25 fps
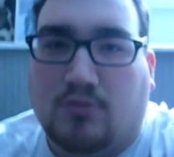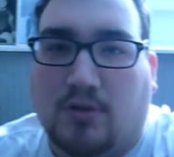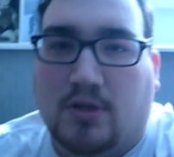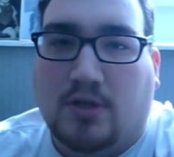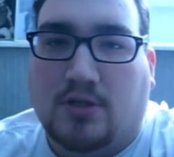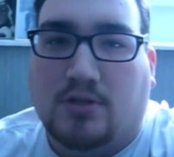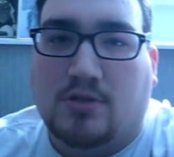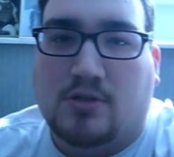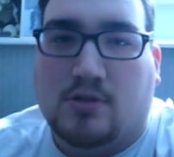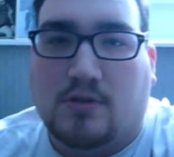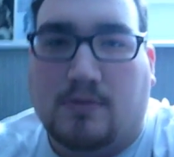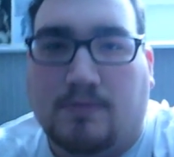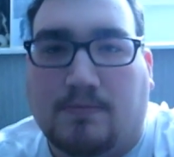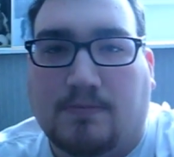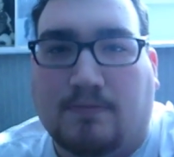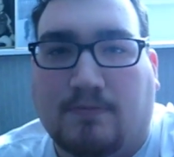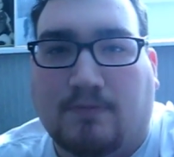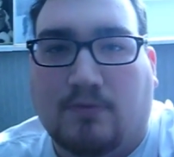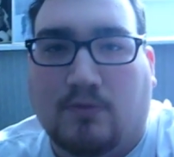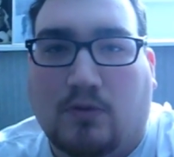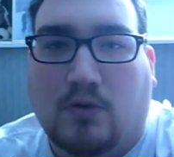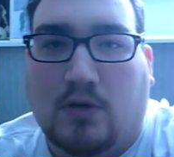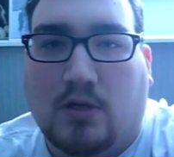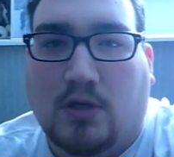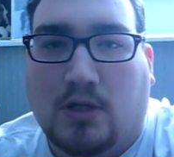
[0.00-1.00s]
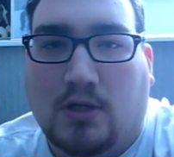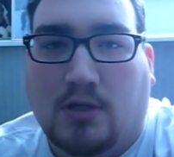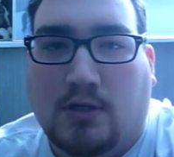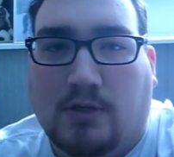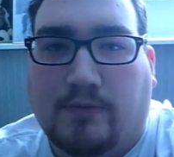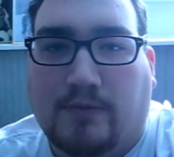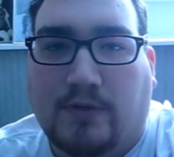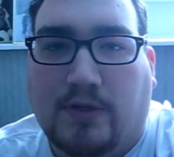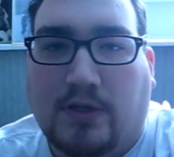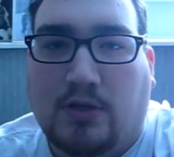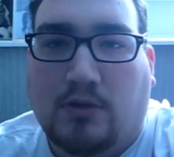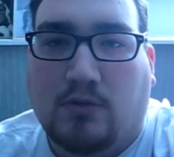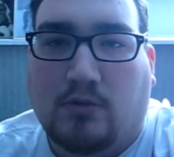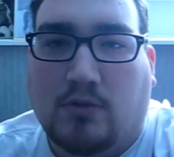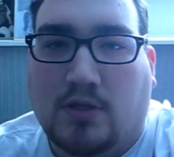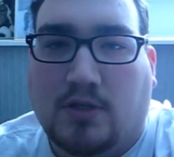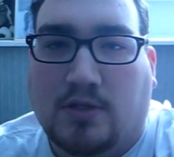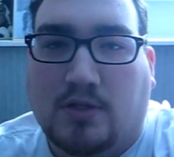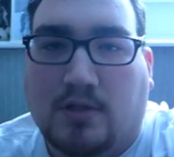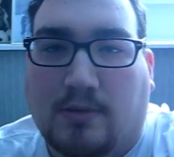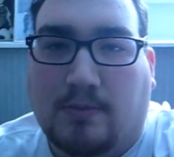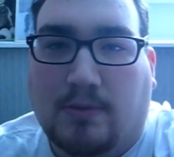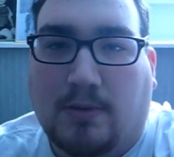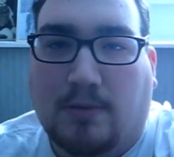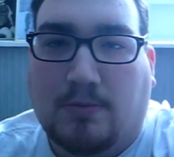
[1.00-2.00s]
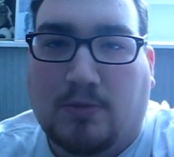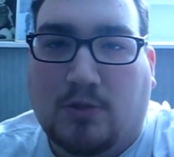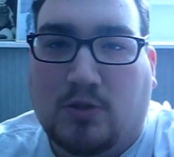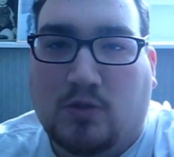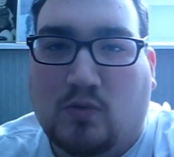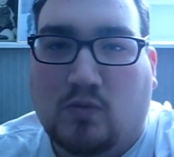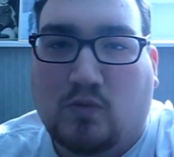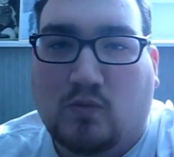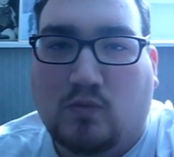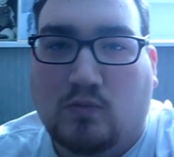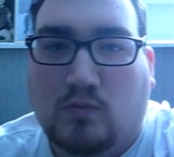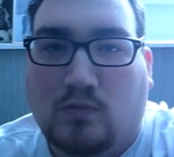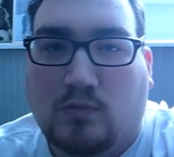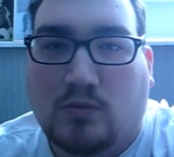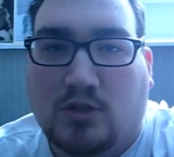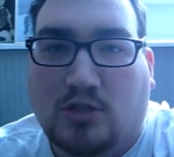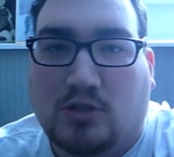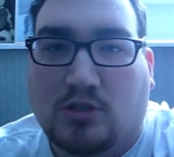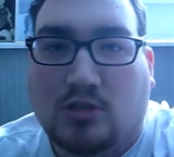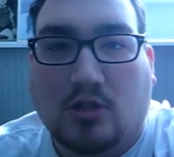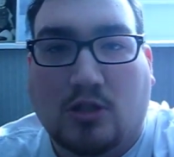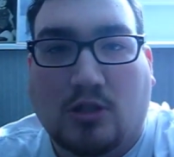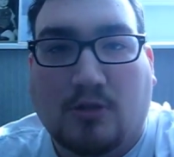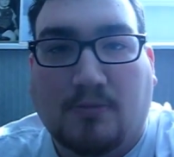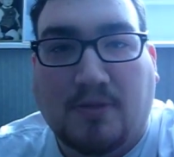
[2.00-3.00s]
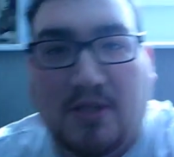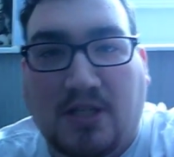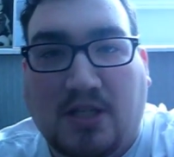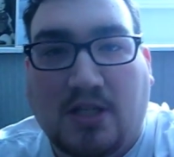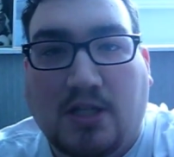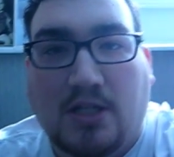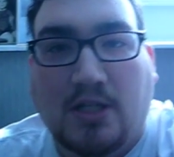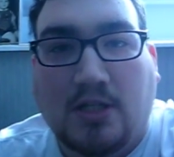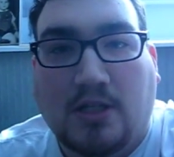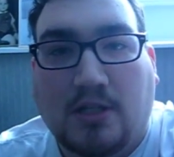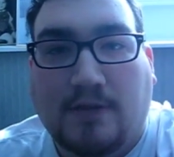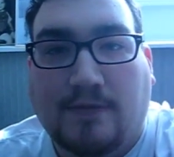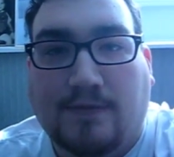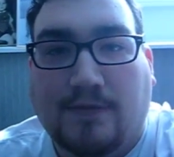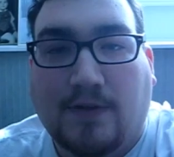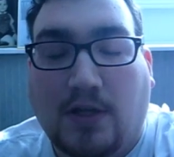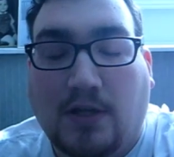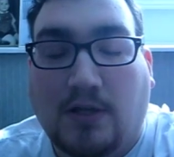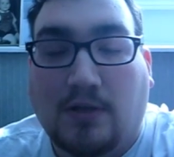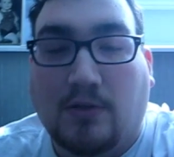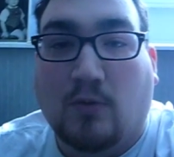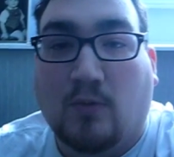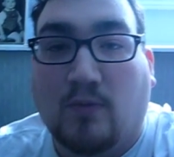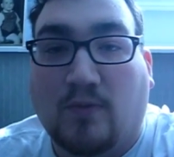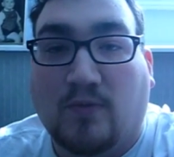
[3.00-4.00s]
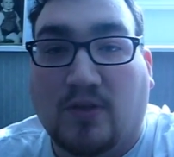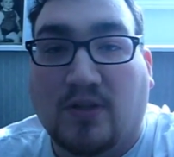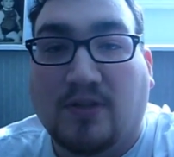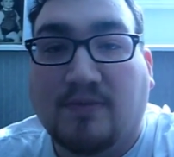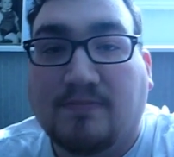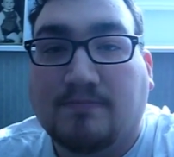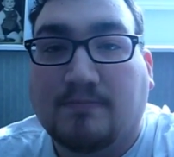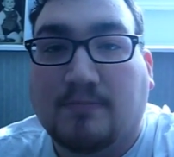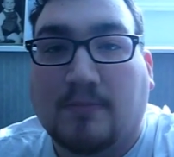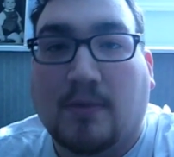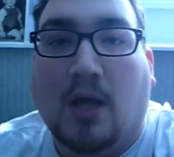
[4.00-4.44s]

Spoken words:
write a script for a video that's coming up soon. It's going to be fun, hopefully.